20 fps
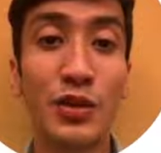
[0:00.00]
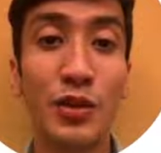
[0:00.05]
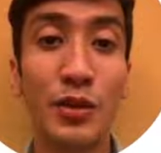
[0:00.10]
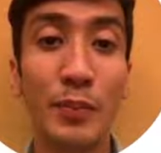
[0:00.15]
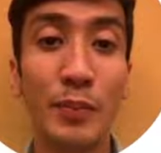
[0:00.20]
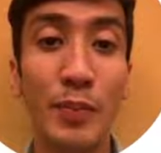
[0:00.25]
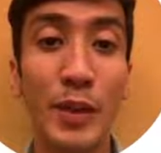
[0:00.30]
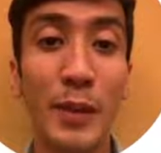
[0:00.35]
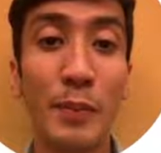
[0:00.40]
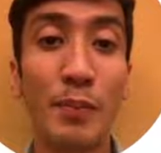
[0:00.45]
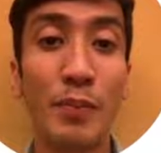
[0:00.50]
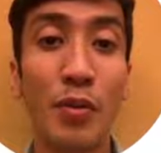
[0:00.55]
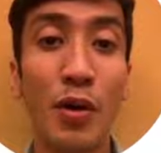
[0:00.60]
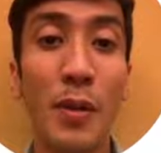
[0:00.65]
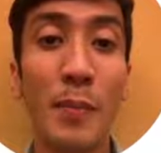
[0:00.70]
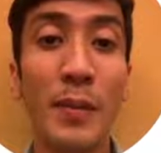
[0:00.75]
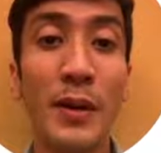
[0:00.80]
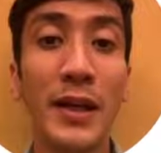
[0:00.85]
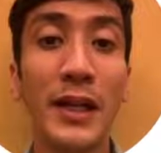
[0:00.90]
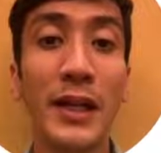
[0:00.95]
should be
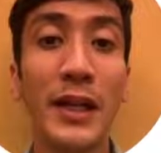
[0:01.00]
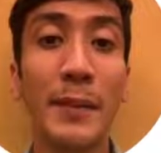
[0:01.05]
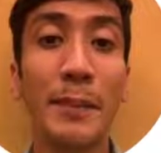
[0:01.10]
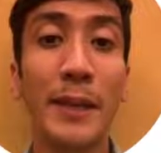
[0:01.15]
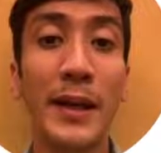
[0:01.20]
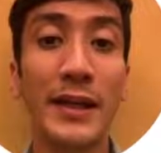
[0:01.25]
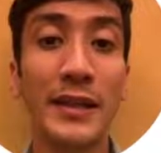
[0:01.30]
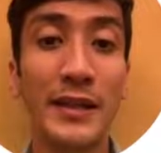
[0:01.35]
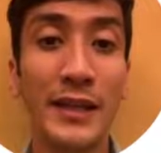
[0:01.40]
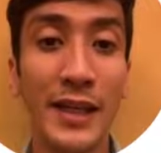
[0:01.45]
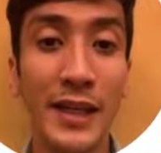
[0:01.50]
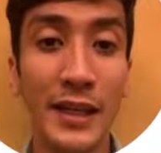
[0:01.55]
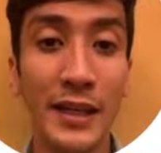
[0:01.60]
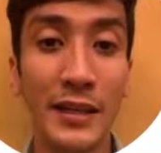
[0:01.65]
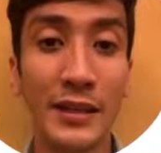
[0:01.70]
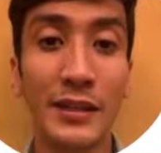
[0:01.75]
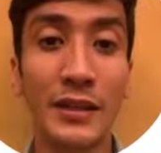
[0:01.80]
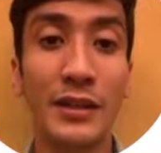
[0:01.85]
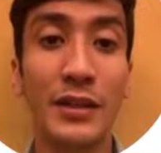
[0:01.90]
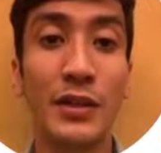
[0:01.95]
properly
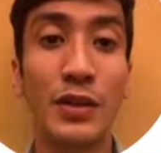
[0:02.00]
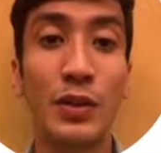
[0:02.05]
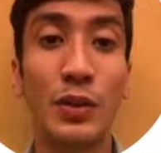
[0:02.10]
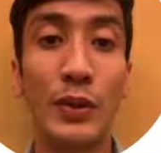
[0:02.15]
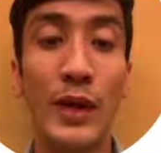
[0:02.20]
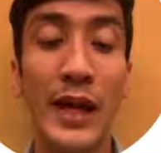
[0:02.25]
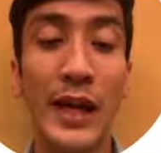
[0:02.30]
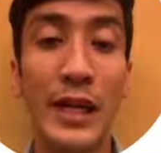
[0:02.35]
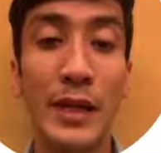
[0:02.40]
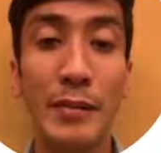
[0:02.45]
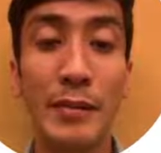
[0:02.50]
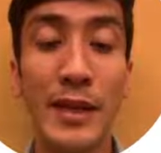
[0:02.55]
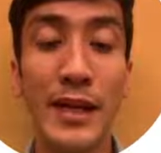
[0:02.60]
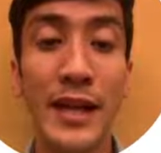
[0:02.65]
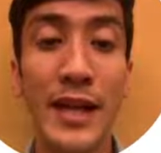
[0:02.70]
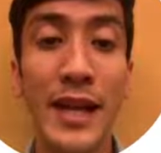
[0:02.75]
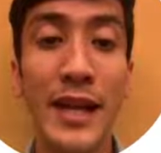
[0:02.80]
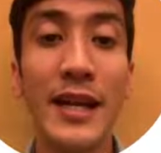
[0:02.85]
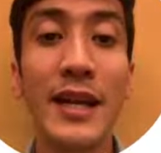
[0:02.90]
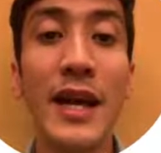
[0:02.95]
maintained to
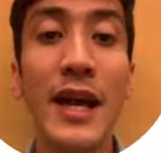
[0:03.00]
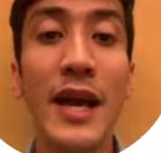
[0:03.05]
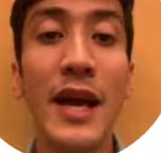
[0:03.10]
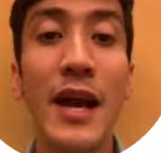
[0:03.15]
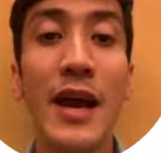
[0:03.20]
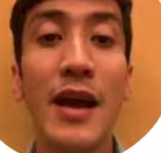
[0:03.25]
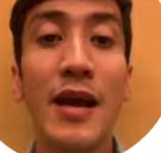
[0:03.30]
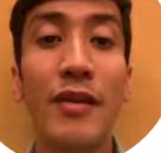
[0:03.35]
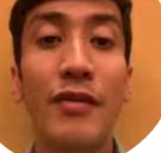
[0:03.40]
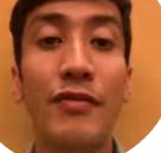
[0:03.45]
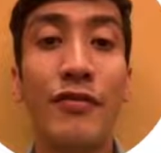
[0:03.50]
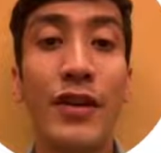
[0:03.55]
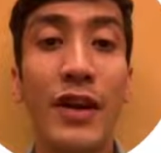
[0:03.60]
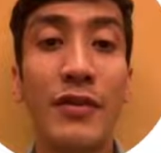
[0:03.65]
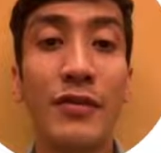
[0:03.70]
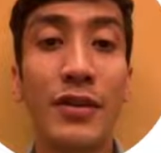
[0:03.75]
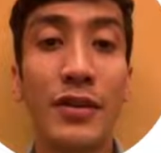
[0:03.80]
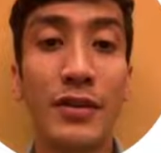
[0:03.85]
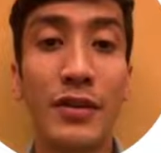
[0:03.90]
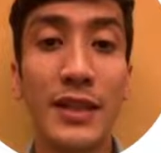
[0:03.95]
eliminate
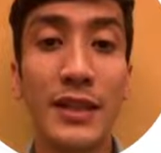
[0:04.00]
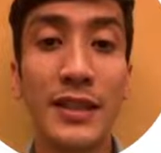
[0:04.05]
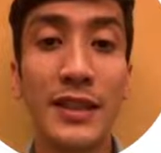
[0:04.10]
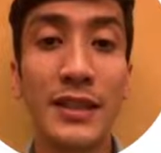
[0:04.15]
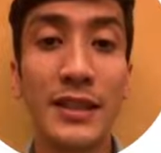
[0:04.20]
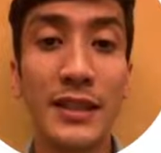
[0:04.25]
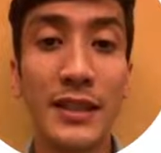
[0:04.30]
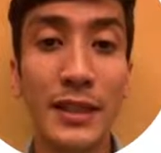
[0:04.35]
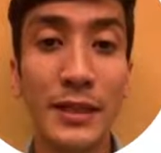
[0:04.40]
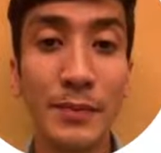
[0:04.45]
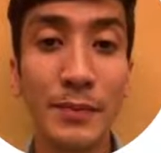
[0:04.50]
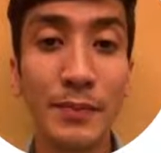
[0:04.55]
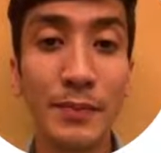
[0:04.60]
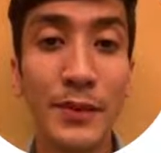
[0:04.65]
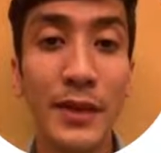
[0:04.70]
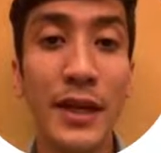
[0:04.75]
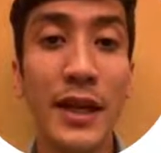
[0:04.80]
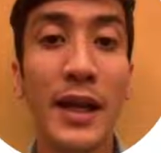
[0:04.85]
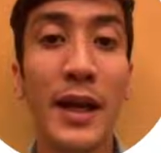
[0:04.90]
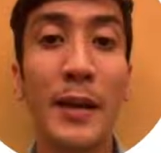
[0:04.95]
favoritism
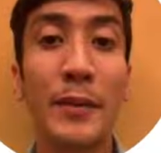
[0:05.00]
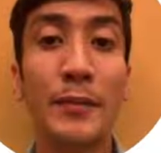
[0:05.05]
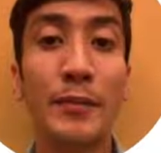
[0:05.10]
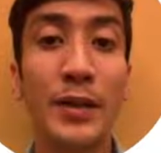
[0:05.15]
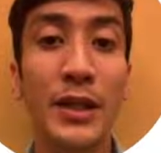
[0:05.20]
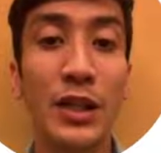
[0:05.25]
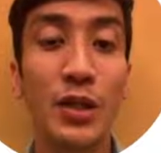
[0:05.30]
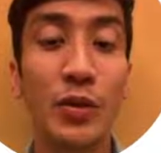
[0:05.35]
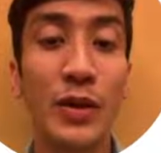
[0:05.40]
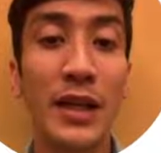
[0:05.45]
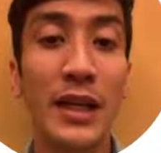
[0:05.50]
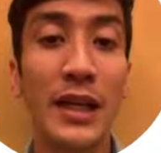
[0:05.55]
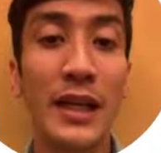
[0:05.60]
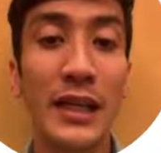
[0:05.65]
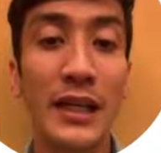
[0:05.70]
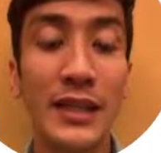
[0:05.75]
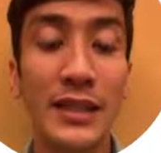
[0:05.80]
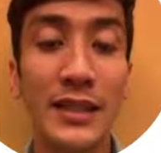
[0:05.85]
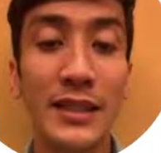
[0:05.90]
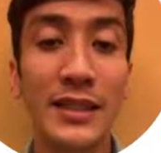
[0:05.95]
between
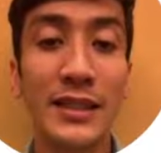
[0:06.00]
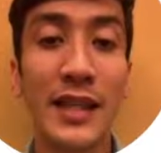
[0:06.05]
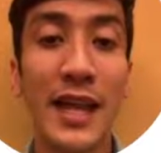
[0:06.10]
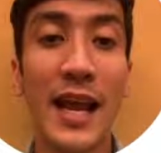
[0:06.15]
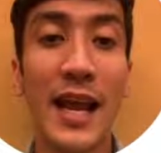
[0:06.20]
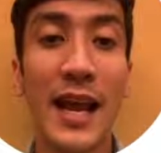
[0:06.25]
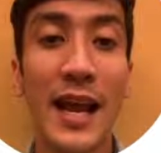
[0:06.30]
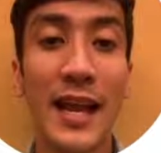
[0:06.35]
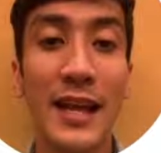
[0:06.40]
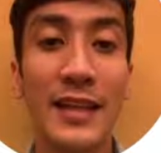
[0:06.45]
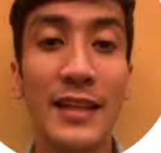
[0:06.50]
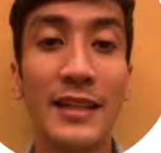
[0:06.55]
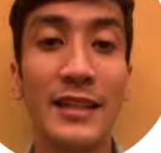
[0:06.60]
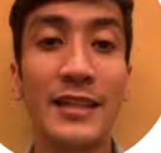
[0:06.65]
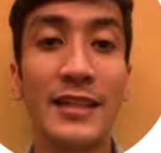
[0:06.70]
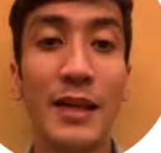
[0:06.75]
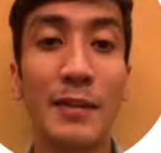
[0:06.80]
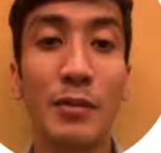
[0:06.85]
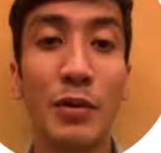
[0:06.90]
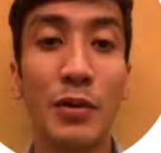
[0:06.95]
leaders and
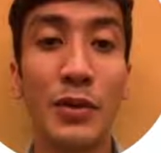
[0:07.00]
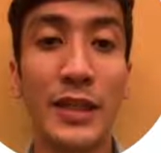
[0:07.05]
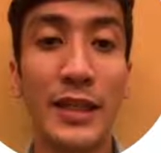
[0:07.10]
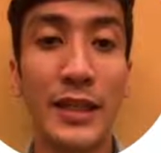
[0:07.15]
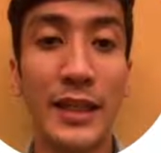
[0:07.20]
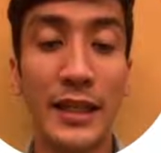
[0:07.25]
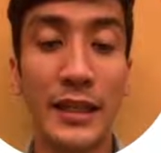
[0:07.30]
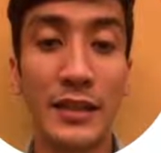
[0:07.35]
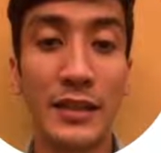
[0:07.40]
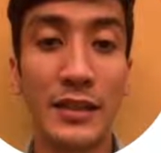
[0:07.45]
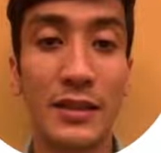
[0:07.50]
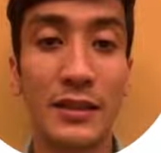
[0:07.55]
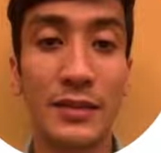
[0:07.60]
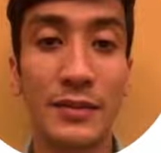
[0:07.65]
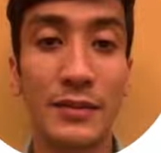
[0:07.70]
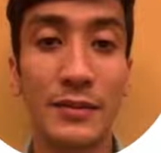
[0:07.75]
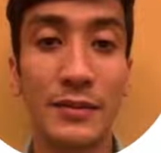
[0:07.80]
subordinates.